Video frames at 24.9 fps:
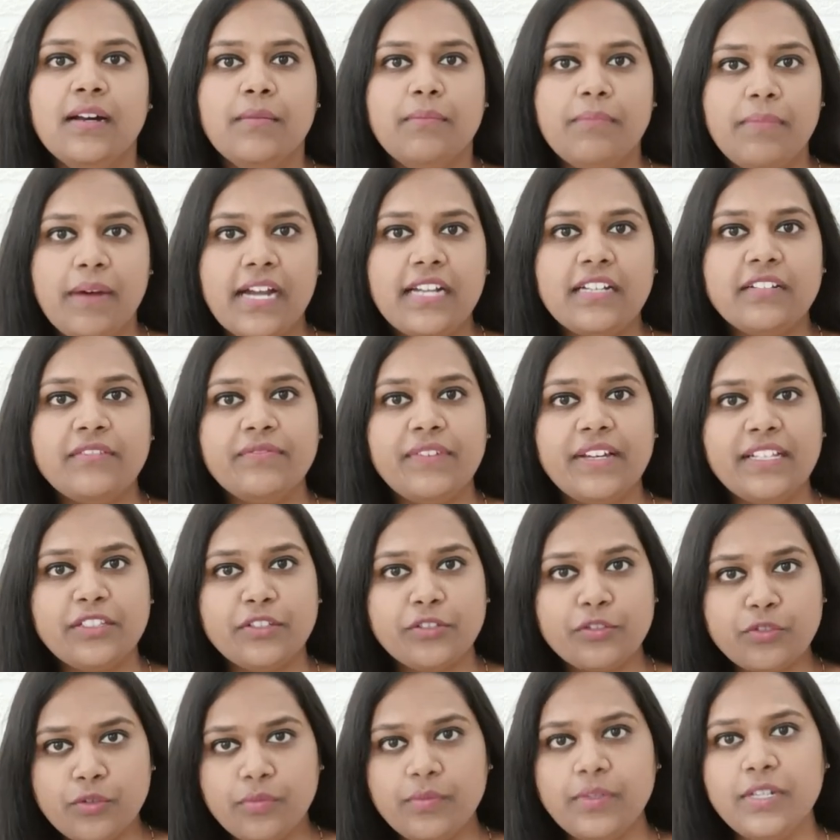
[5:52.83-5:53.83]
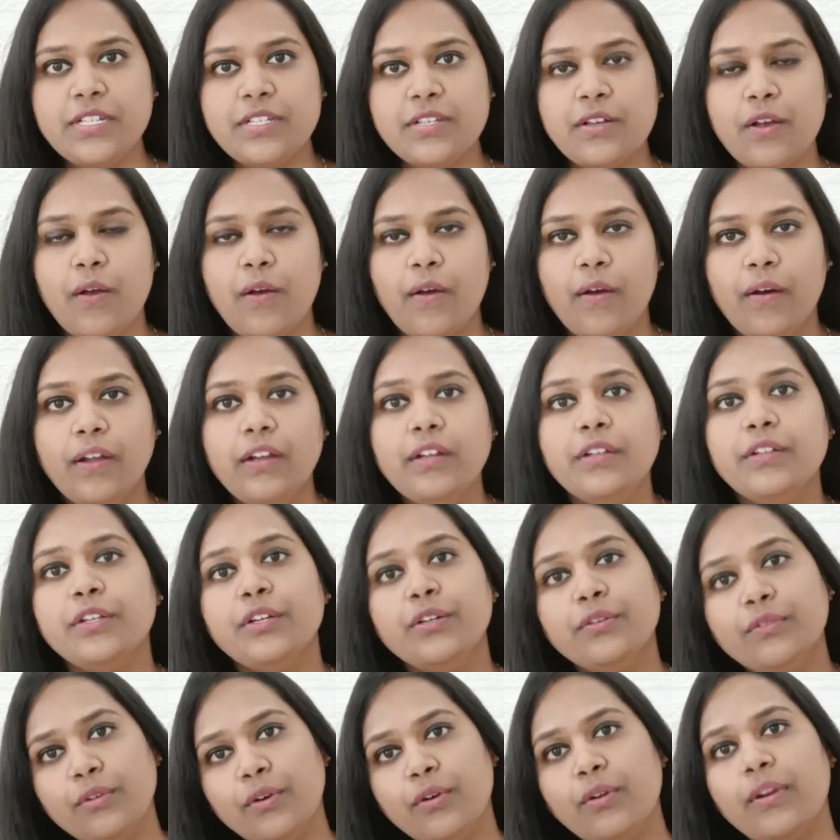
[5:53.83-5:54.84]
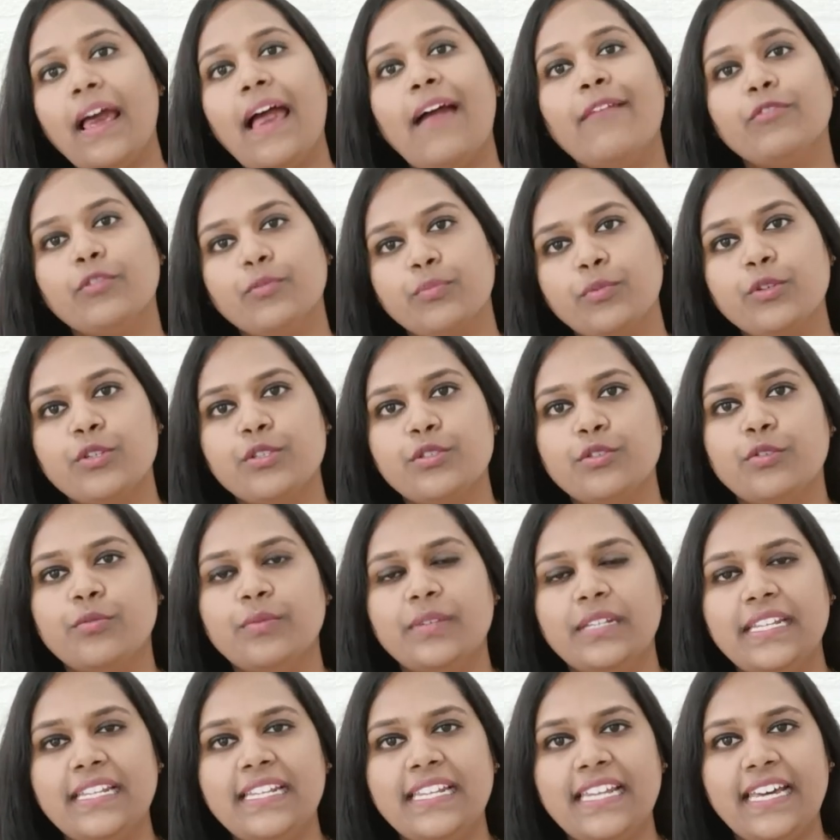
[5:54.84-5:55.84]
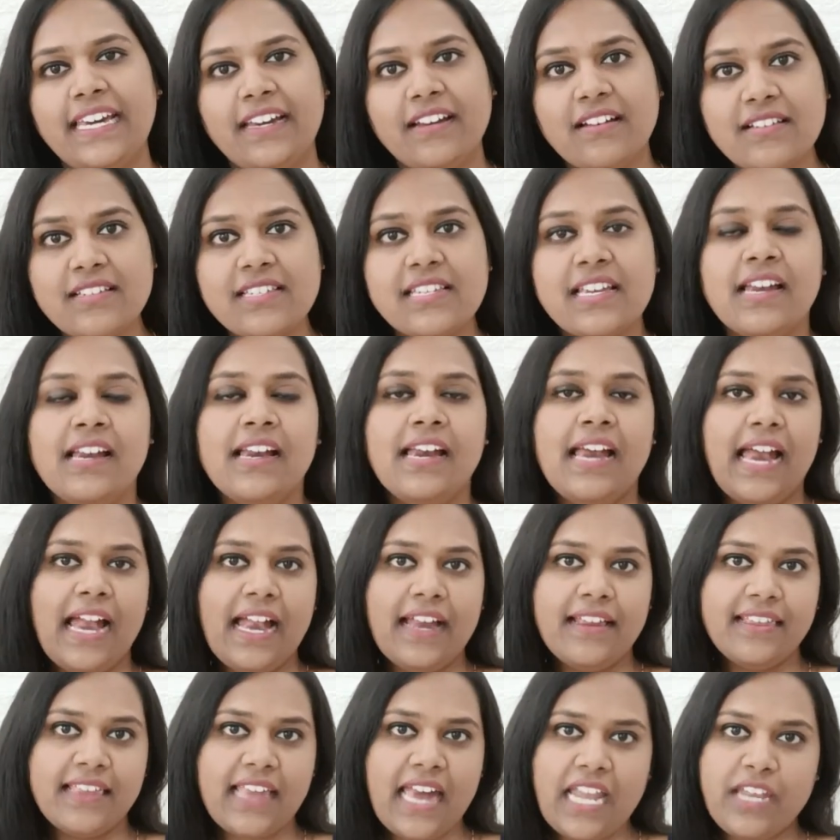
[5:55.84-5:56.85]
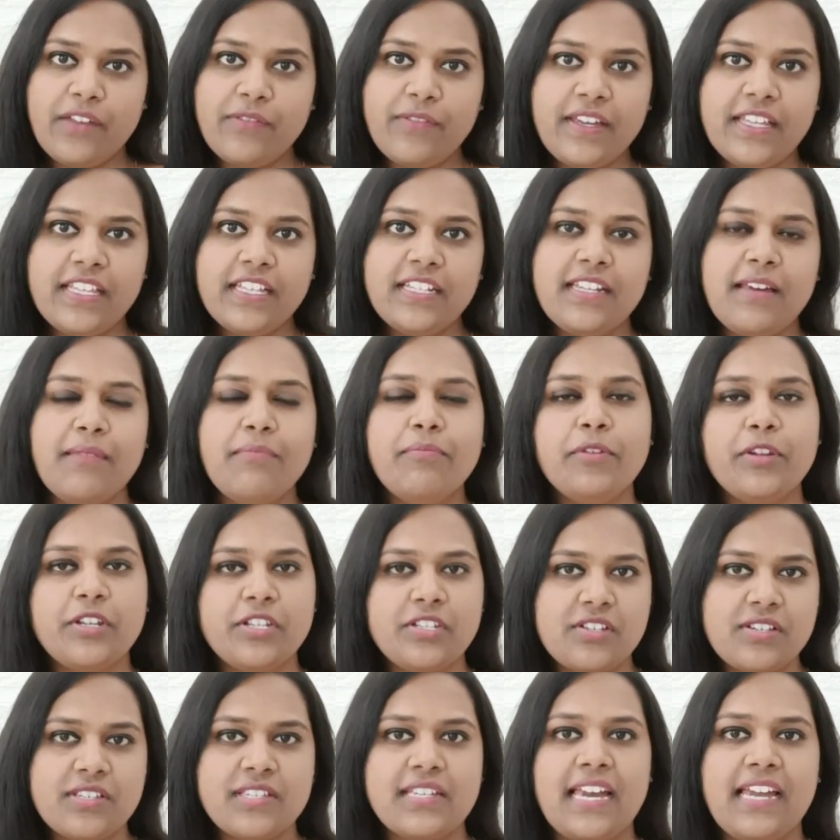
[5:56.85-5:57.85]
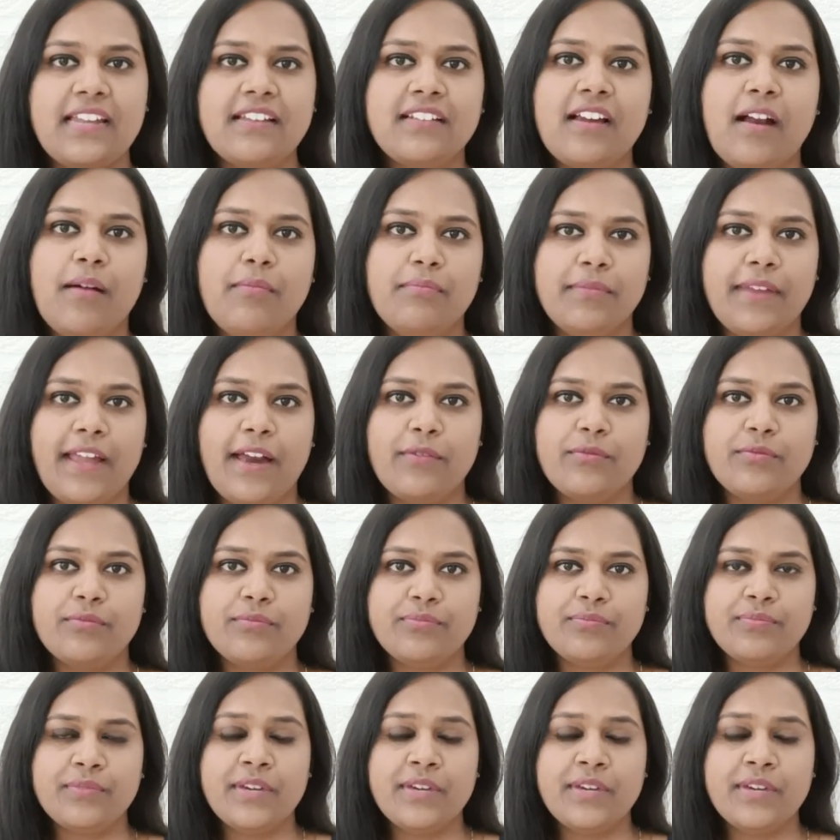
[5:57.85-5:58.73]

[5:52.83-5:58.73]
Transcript: But when the room is hot, you don't have to put so many layers, and that way the temperatures can come down.